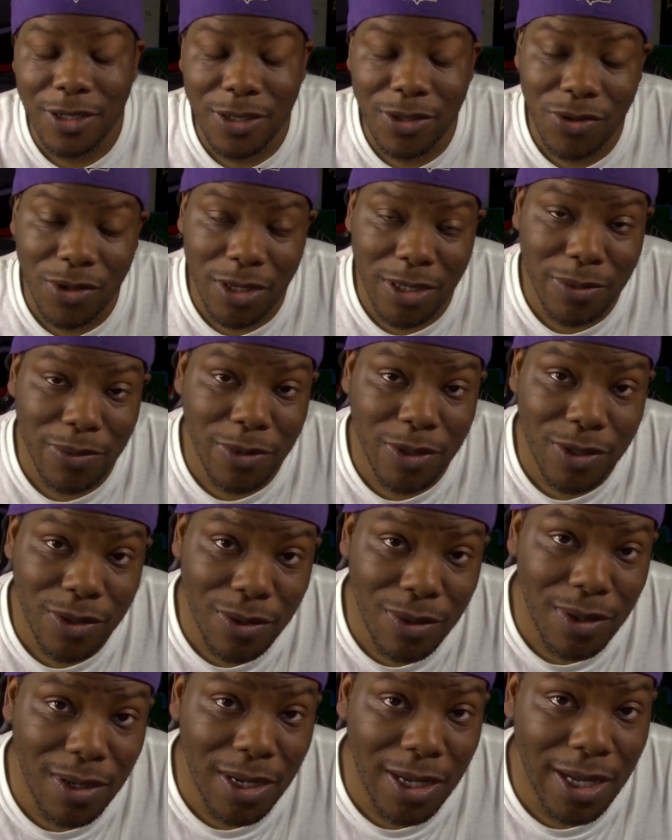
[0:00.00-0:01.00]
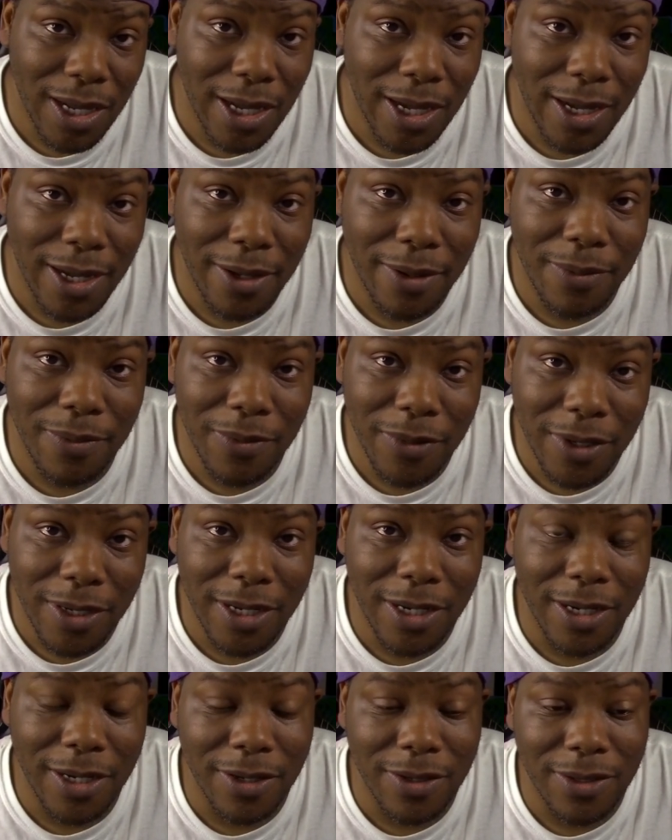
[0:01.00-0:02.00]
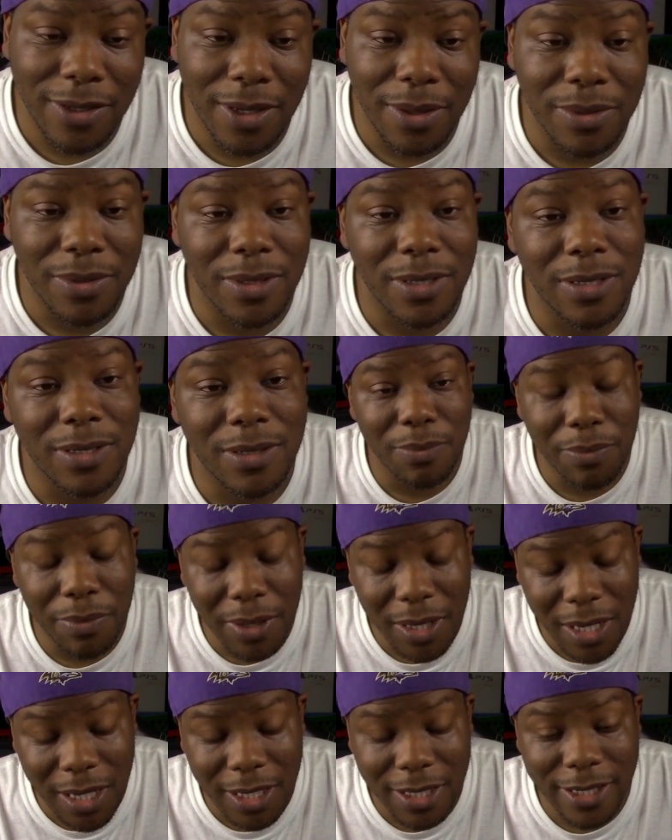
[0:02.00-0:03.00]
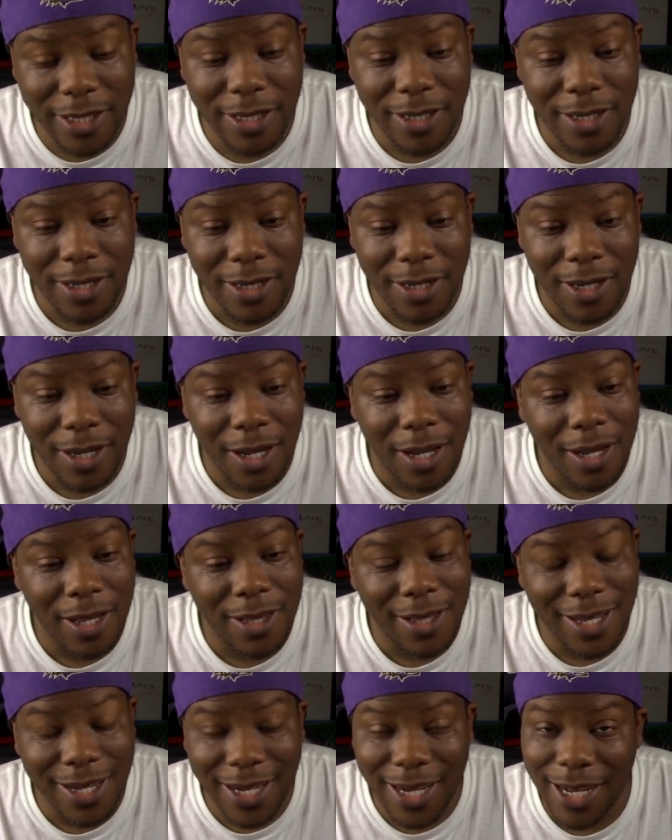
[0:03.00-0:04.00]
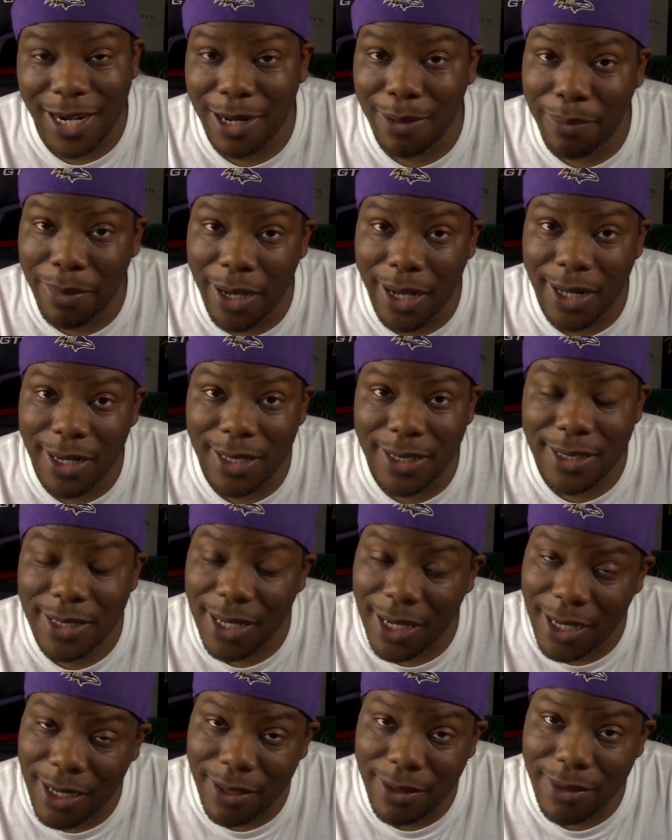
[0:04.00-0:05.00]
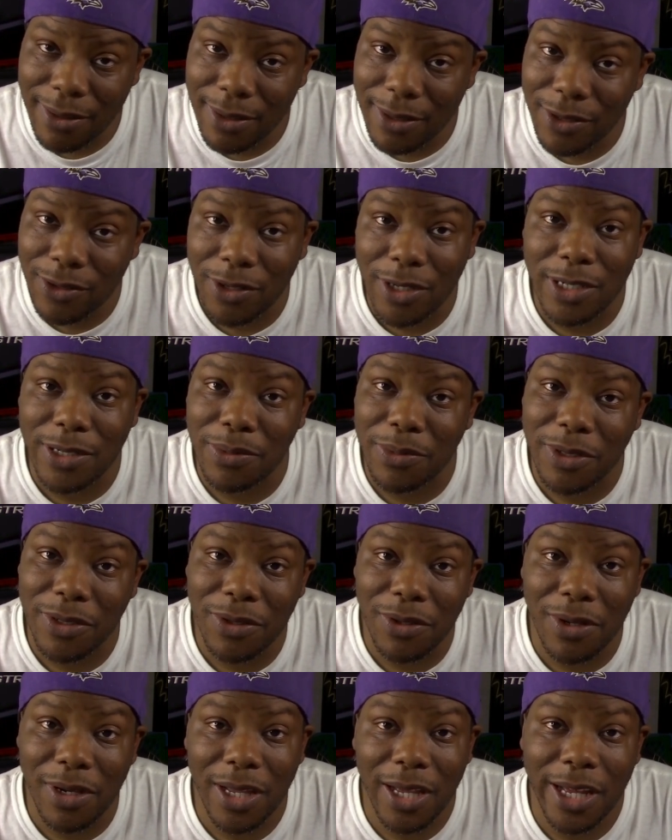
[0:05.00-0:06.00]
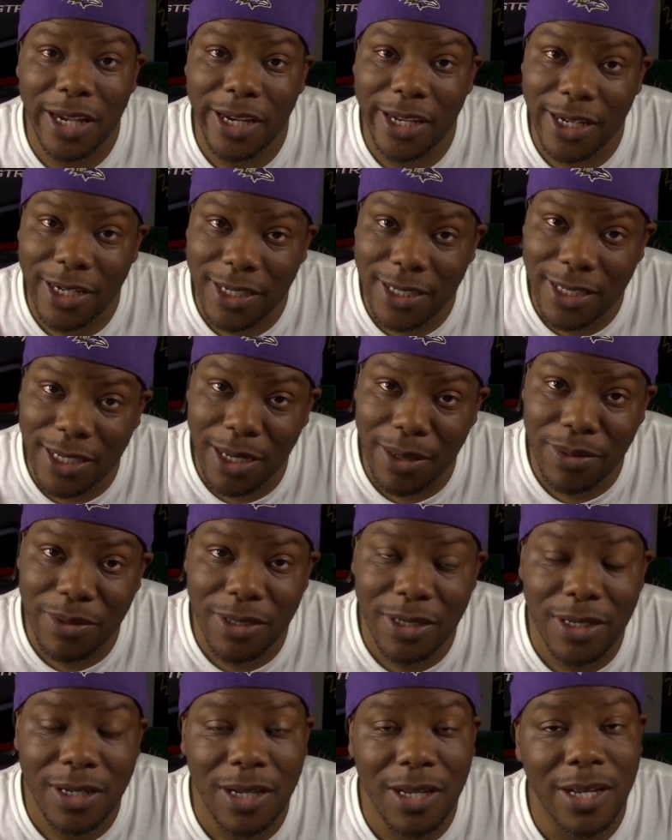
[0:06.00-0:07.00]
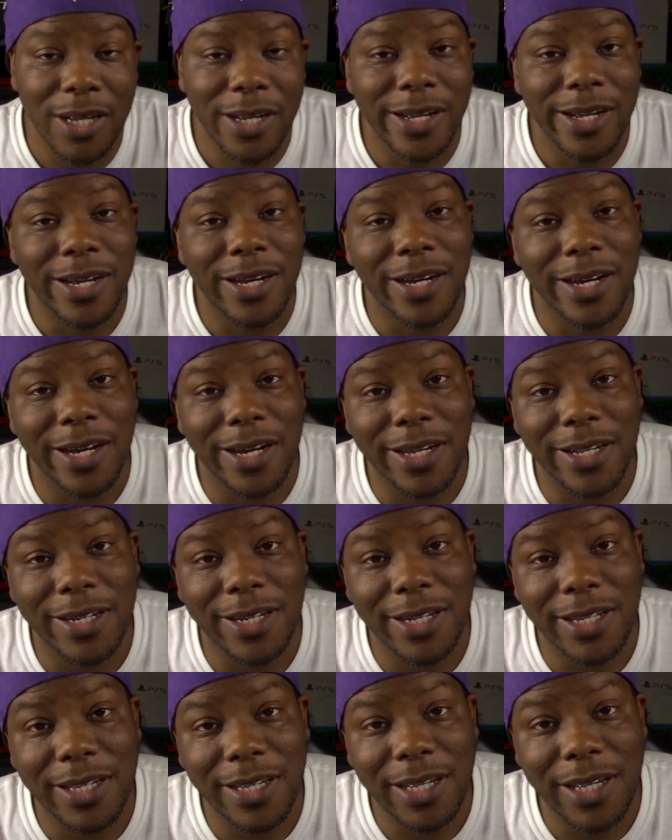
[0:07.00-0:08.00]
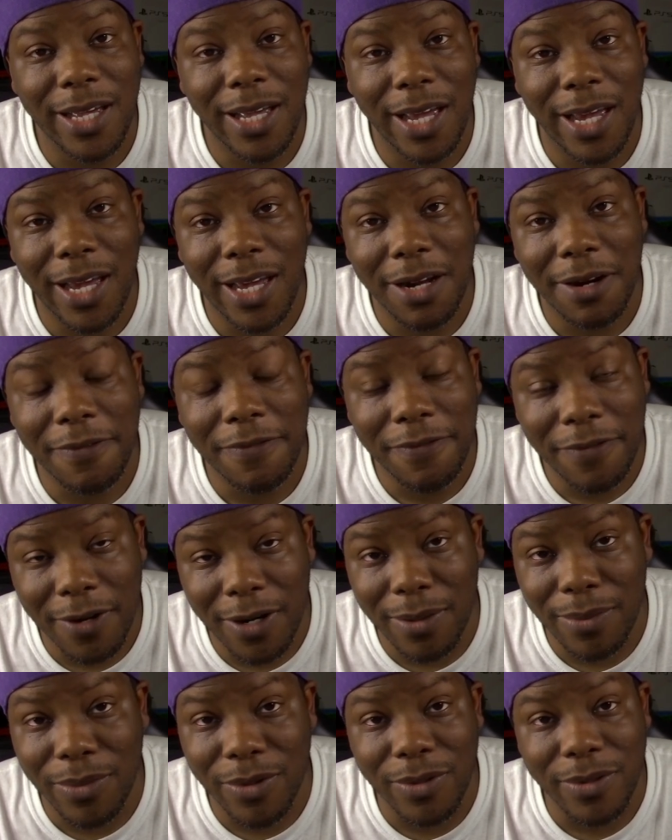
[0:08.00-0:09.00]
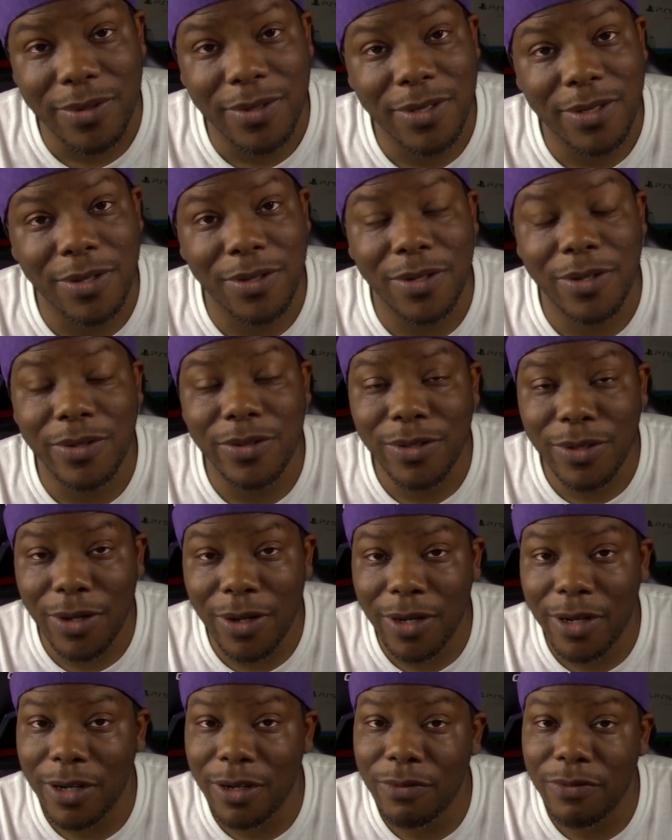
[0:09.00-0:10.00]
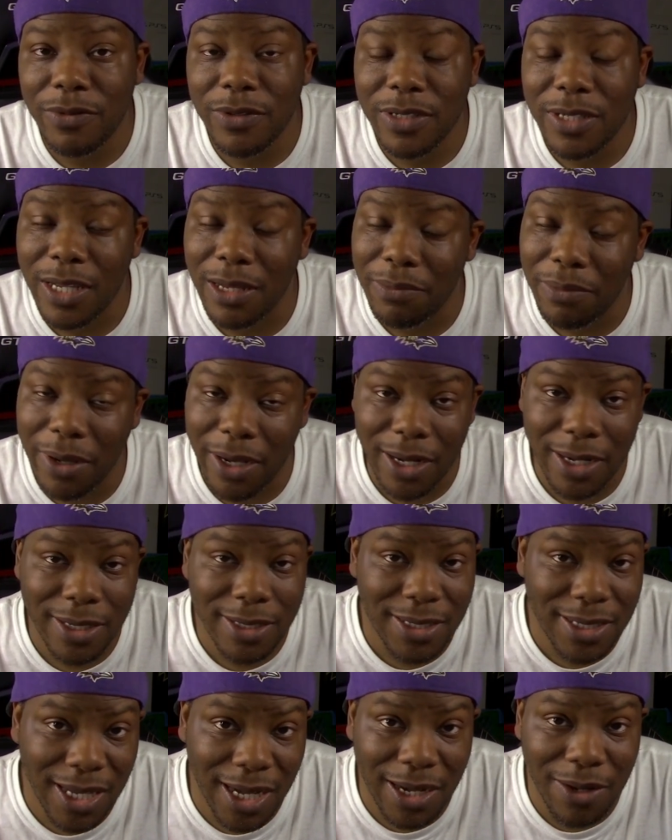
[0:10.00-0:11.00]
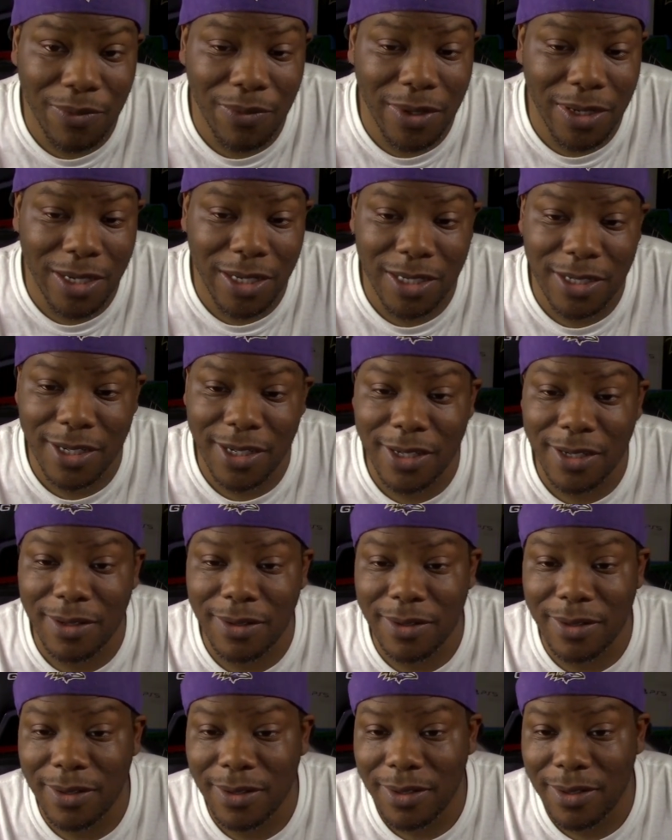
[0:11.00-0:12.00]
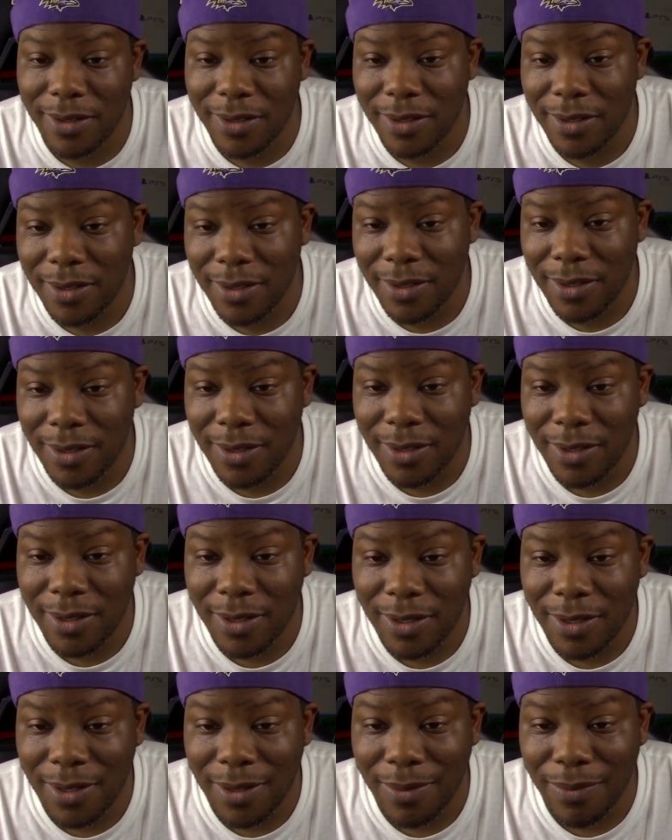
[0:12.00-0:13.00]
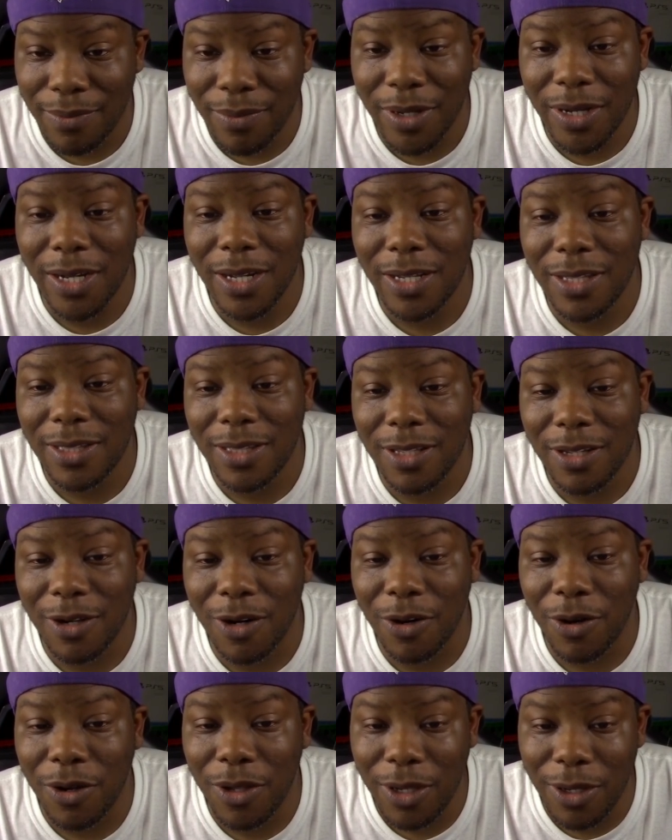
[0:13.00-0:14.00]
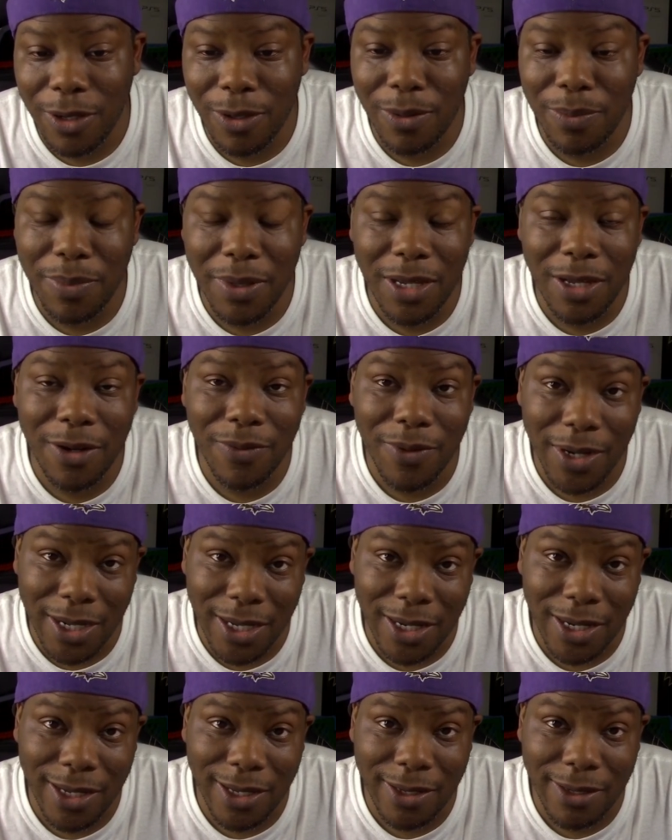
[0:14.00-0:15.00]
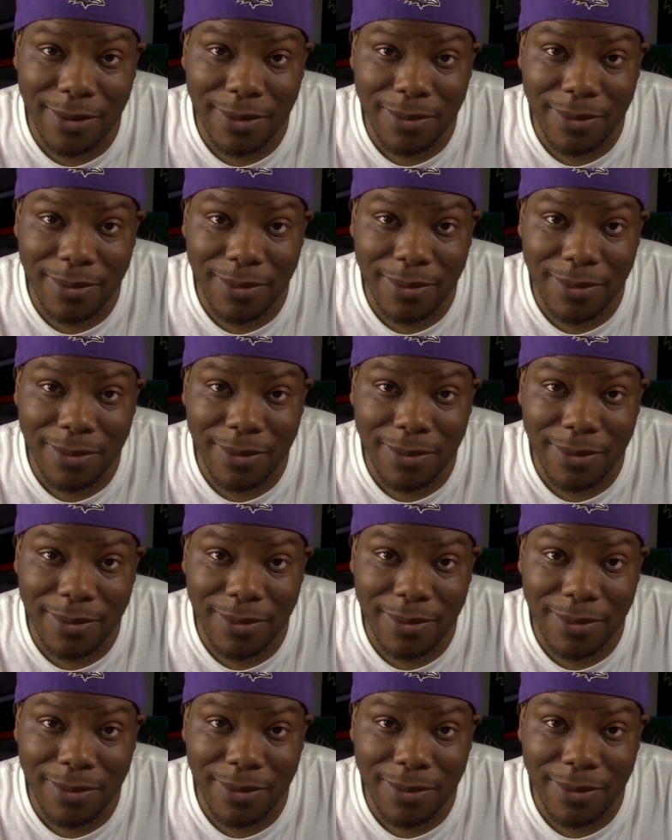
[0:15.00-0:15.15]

Trace McSorley had one interception, but they kind of balance out. Trace McSorley had an interception. Huntley had a fumble. So those turnovers, they balanced out with each other. But the QB rating